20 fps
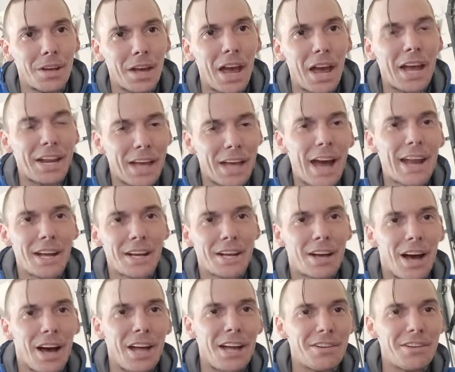and got it
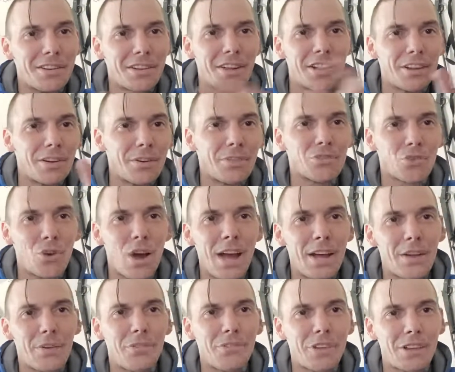cut into the little
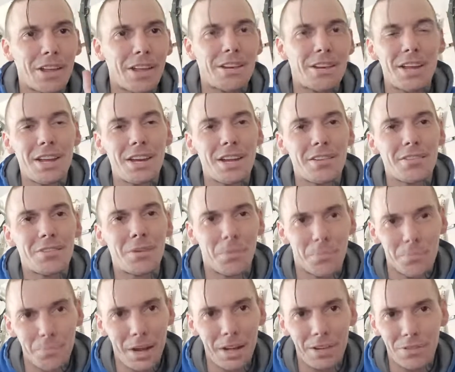triangles that they needed to
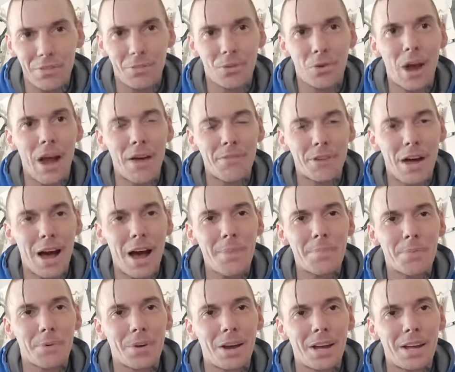make the craft
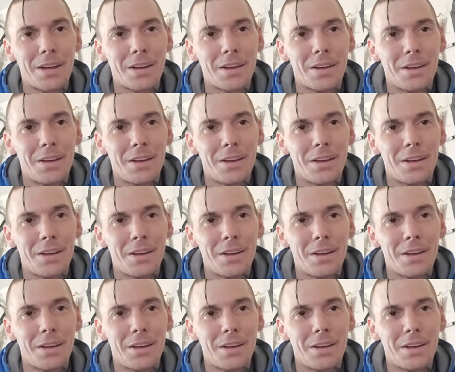operate.